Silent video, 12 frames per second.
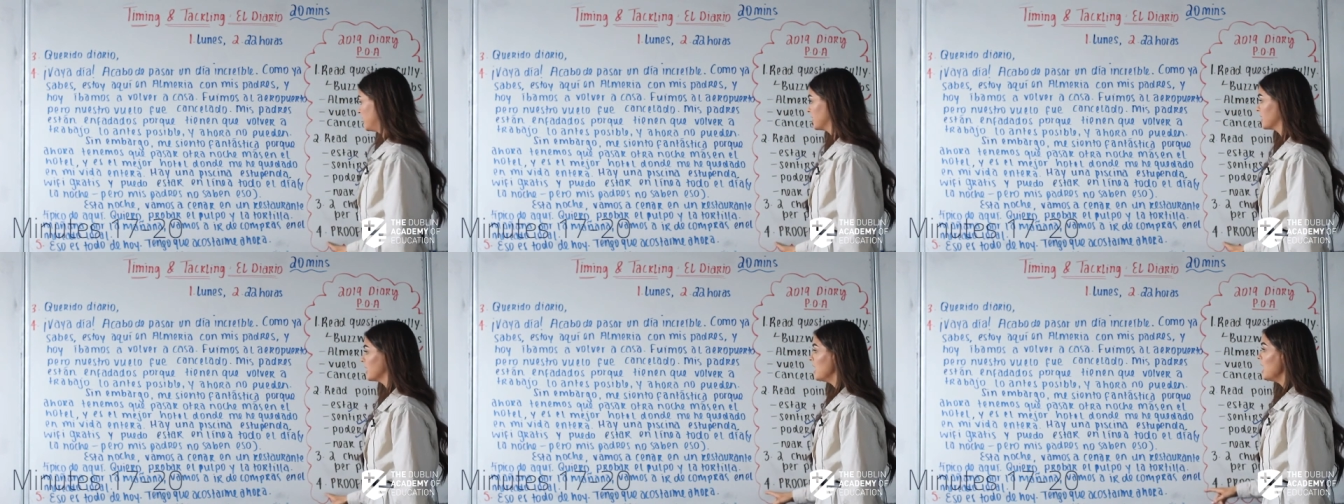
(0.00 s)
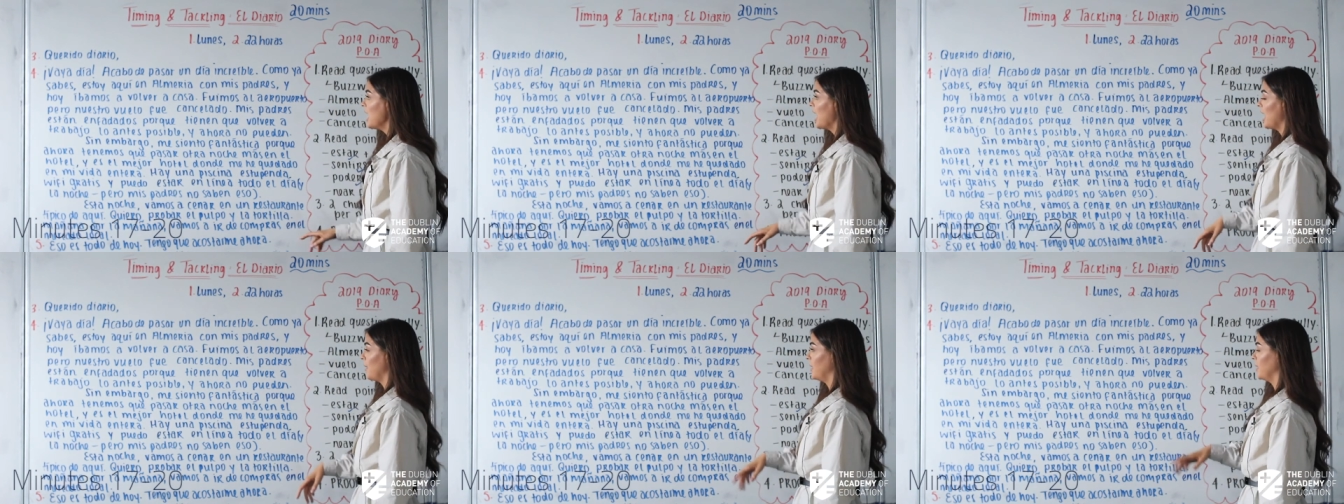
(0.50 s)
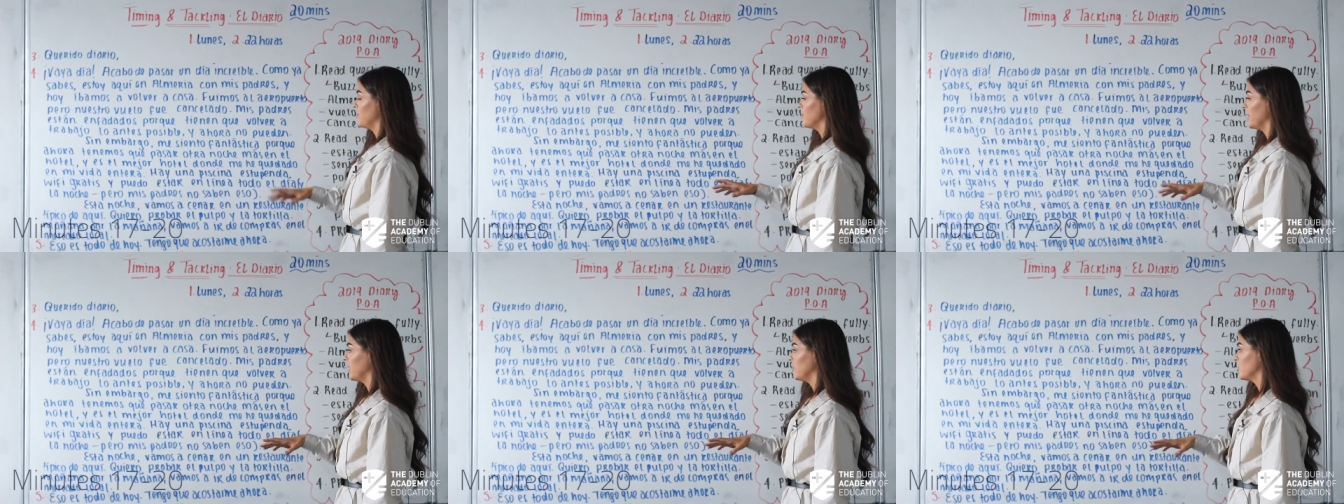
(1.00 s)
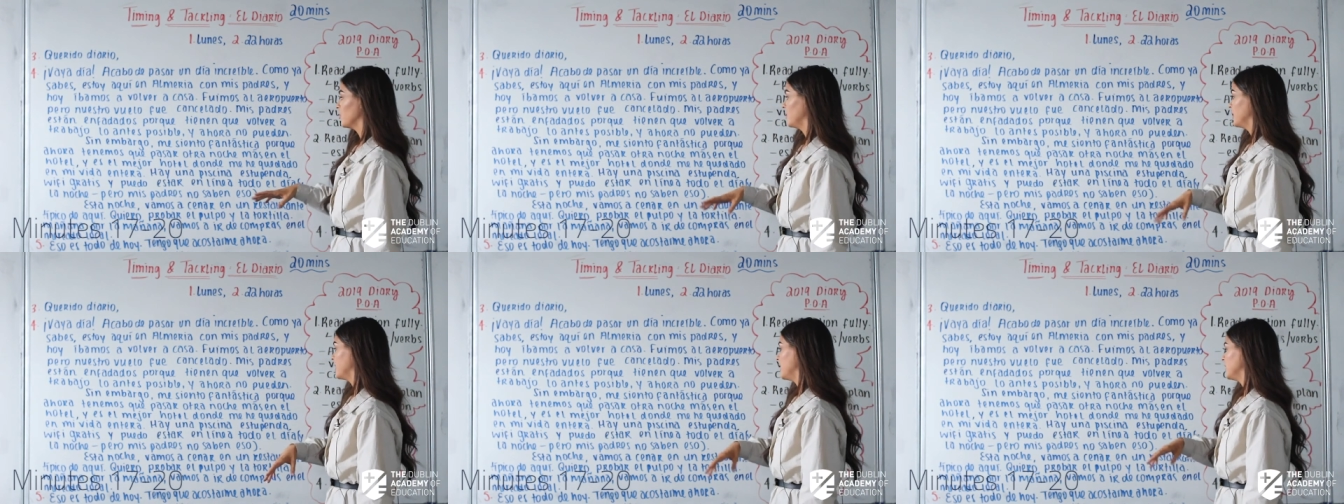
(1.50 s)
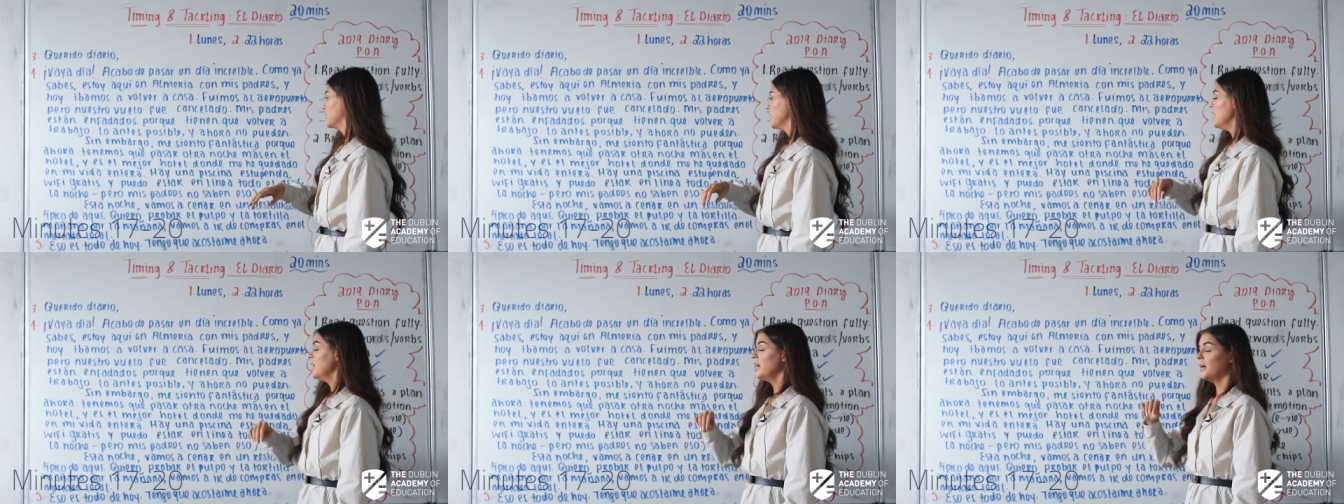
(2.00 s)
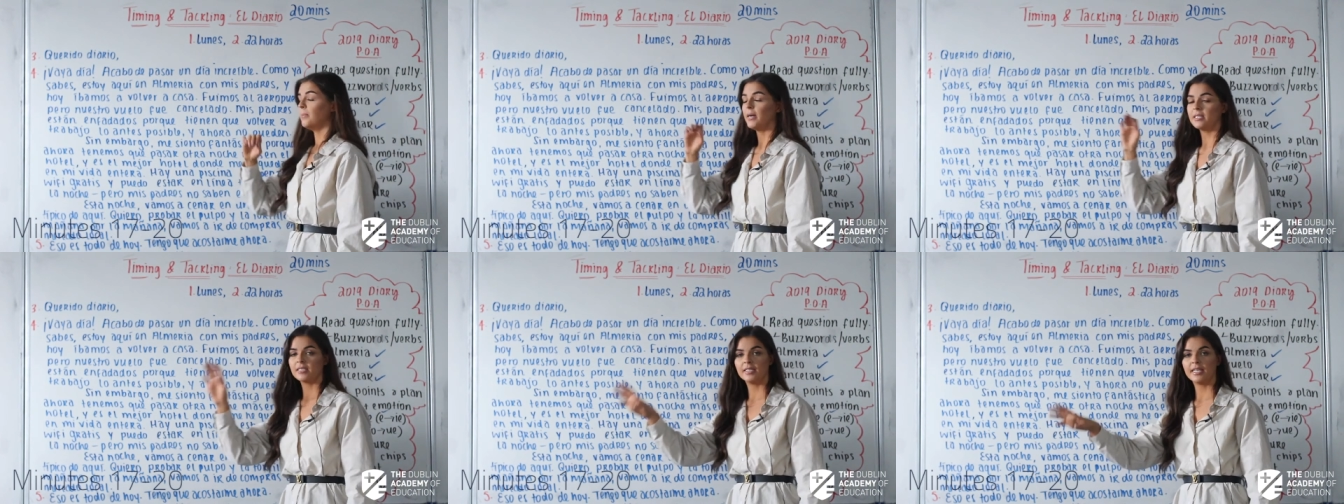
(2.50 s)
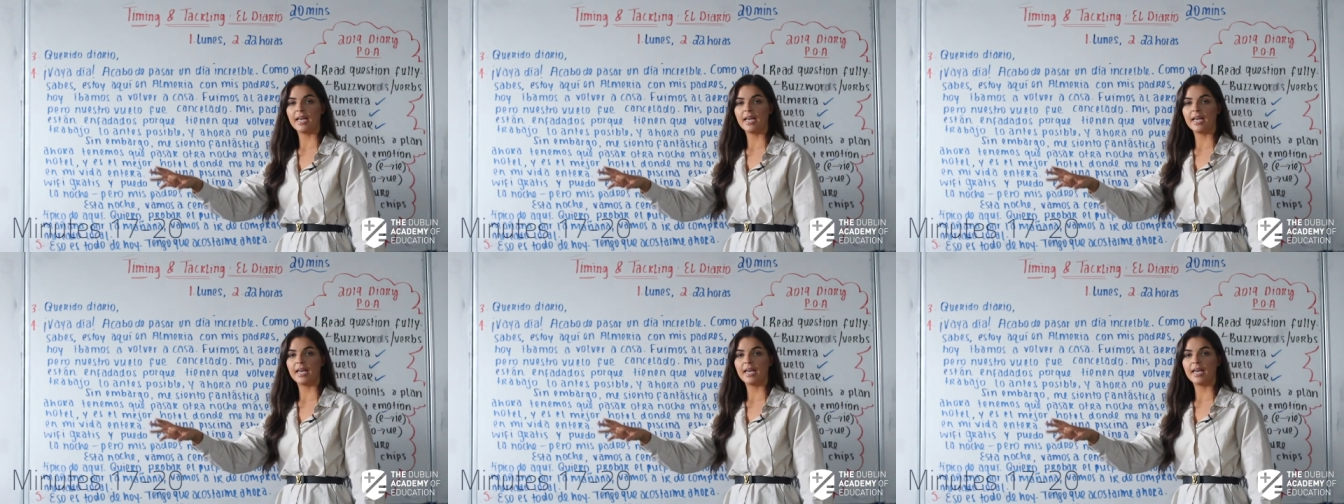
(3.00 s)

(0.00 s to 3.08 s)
list. Um, and I'd be making sure that a masculine